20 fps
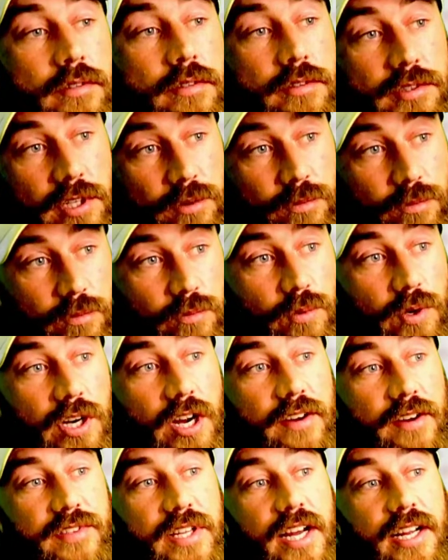So what
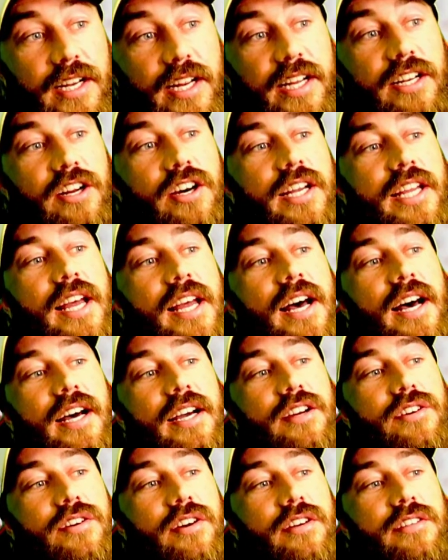I've done, and I can't
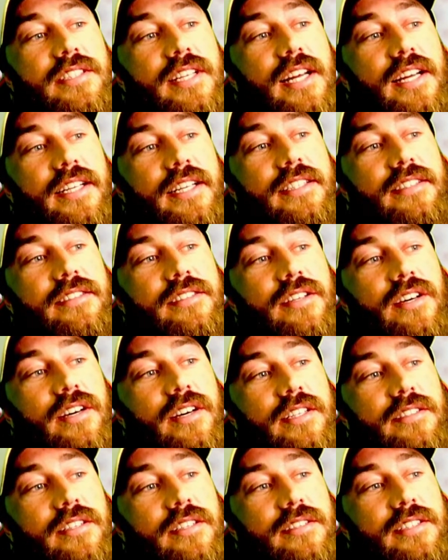cross that
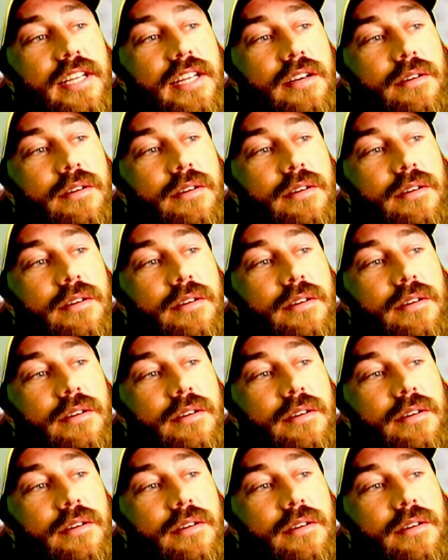inside. So see, I'm